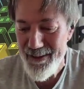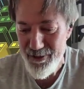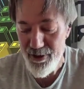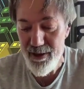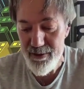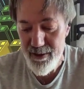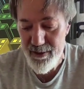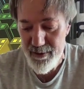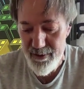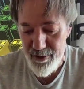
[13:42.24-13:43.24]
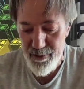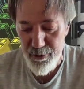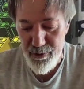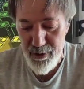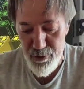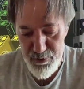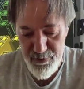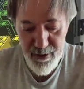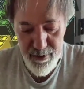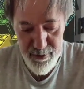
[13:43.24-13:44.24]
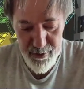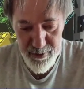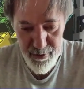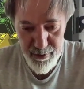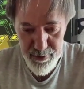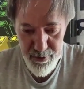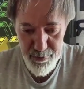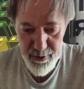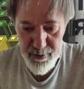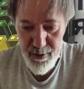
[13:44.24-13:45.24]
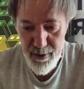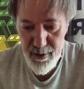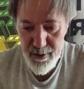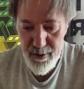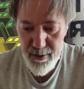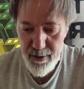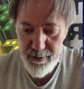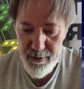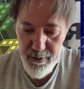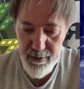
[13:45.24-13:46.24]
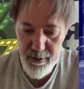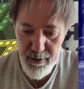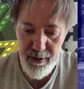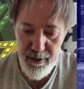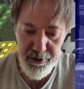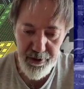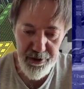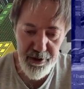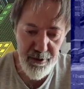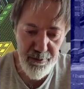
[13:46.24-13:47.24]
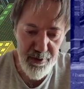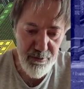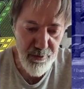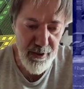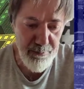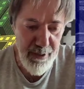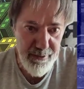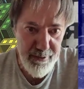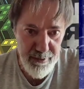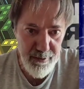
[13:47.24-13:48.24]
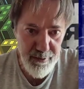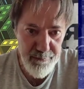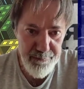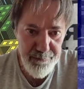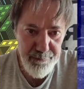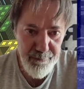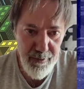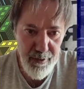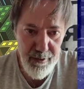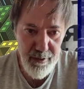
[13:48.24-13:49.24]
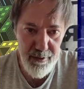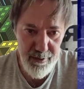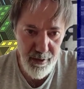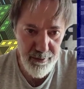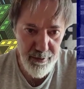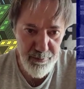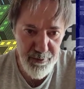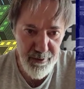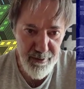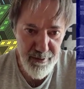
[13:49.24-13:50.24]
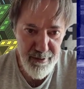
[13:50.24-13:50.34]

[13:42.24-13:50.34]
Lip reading: So that I was very lucky in that respect. And Electric Dreams were based in Southampton.